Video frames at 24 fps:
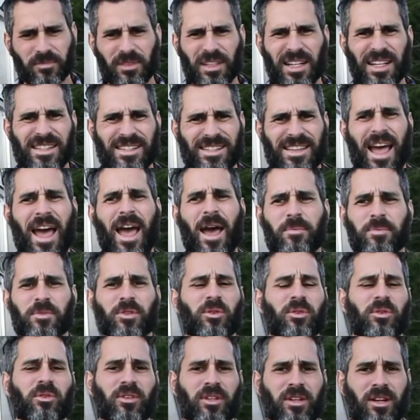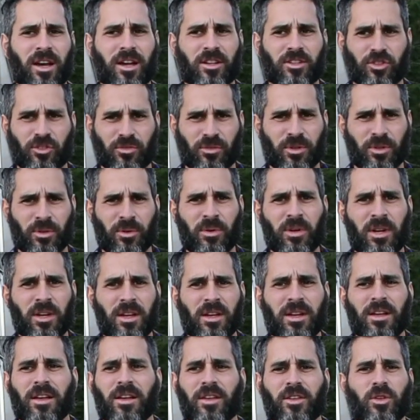It's absolutely not true.
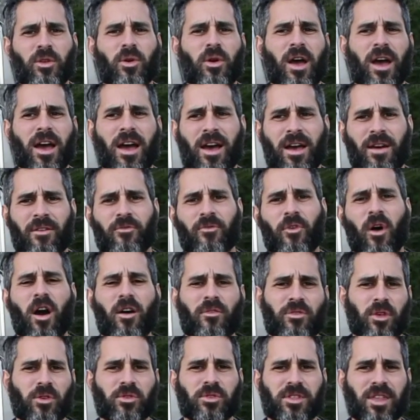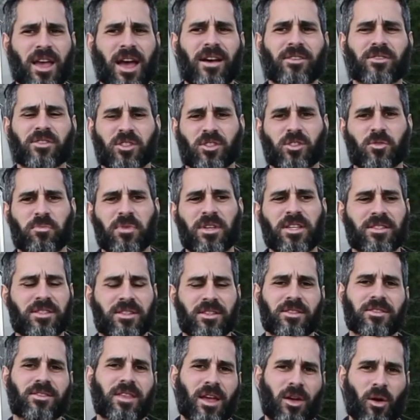You have, of those thousand
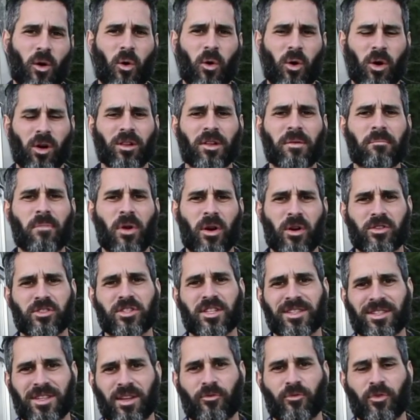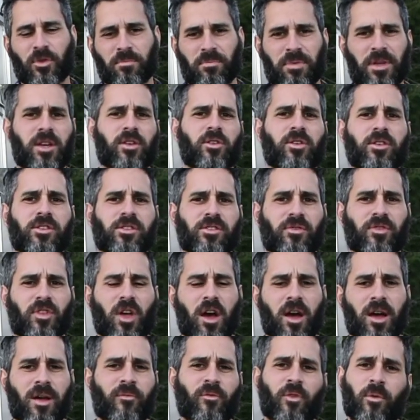species, they all emerge at different periods of
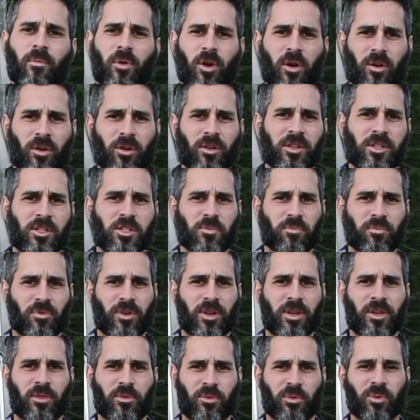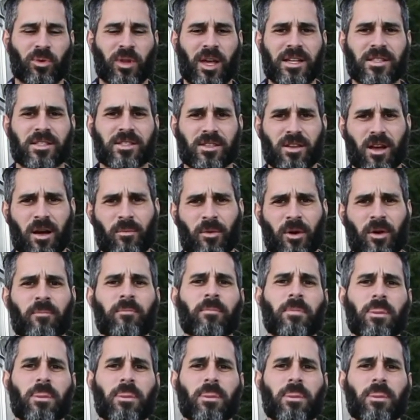time from early spring through late summer.